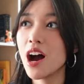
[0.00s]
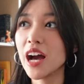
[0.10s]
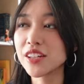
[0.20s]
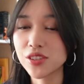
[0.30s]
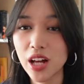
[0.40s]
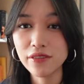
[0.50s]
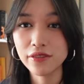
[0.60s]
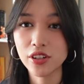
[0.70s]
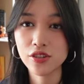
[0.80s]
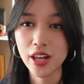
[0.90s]
I still haven't
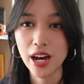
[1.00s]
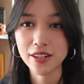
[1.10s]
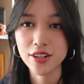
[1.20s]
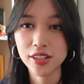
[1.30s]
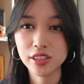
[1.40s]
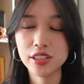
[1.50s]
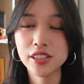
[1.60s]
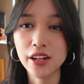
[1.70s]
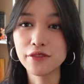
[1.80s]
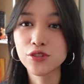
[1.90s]
finished the Agatar series.
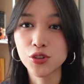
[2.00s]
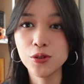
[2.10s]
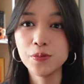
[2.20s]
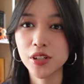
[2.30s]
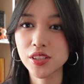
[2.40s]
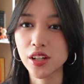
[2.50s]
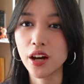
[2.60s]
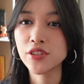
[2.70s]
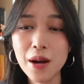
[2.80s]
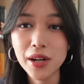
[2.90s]
I have 2 books
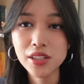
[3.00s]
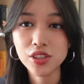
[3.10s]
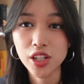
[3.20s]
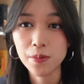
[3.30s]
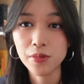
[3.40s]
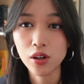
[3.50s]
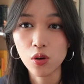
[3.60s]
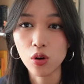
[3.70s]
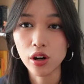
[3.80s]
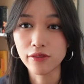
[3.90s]
left. I might skip A
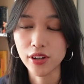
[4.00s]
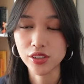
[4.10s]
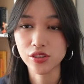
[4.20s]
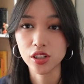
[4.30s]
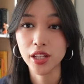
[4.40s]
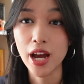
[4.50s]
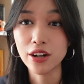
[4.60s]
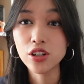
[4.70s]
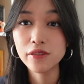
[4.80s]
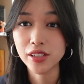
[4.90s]
Court of Frost and Starlight. I
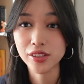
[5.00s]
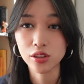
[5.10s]
don't know if that's a